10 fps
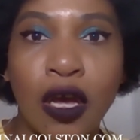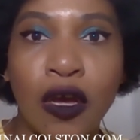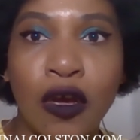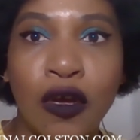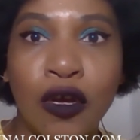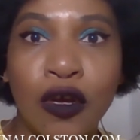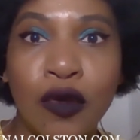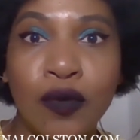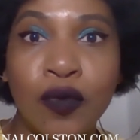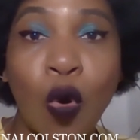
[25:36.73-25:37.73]

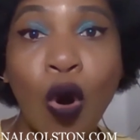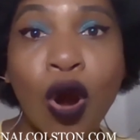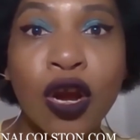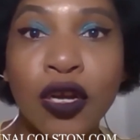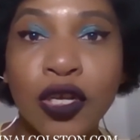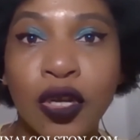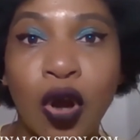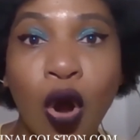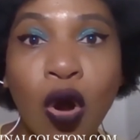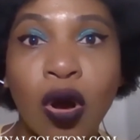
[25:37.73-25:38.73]
Or,
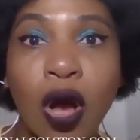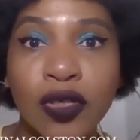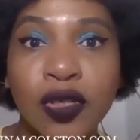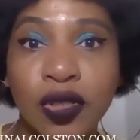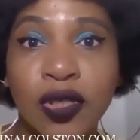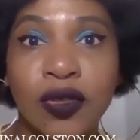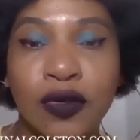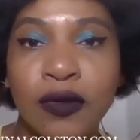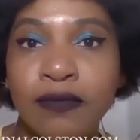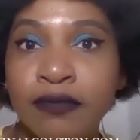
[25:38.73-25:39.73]
also
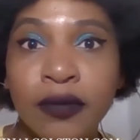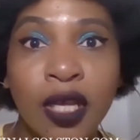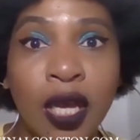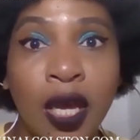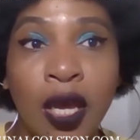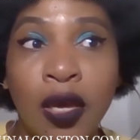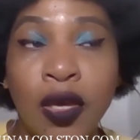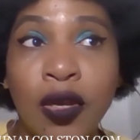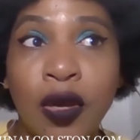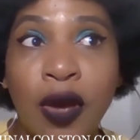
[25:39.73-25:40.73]
too,
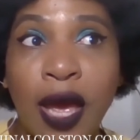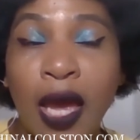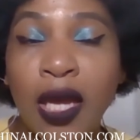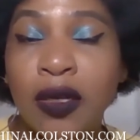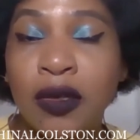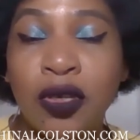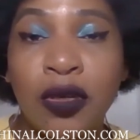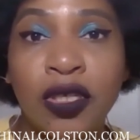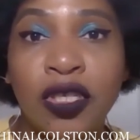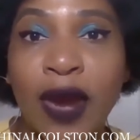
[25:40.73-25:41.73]
hey,
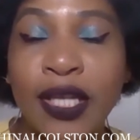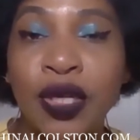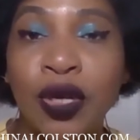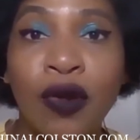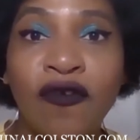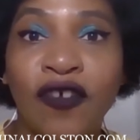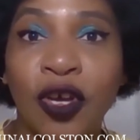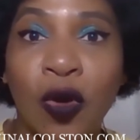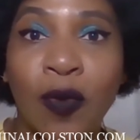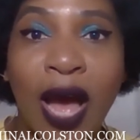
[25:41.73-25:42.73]
you can direct your own
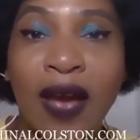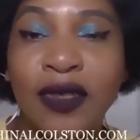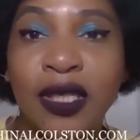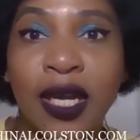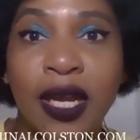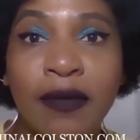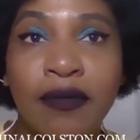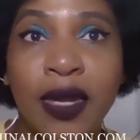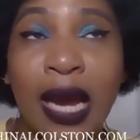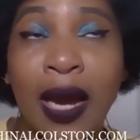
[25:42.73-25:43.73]
film. I've done it
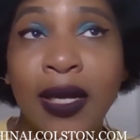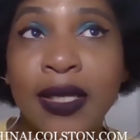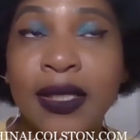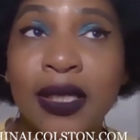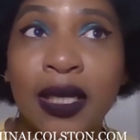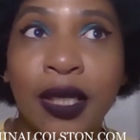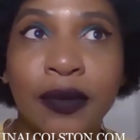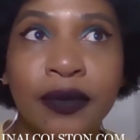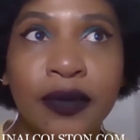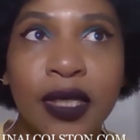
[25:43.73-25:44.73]
many,
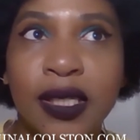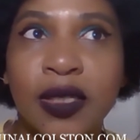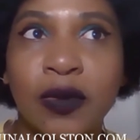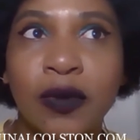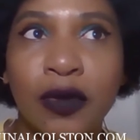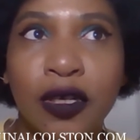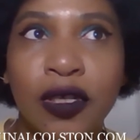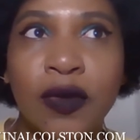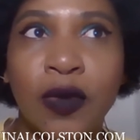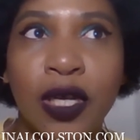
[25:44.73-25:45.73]
honestly, this is
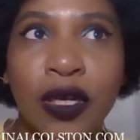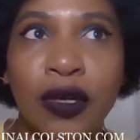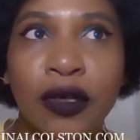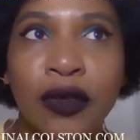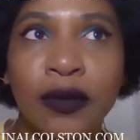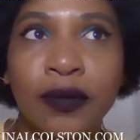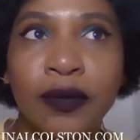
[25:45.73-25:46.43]
really weird.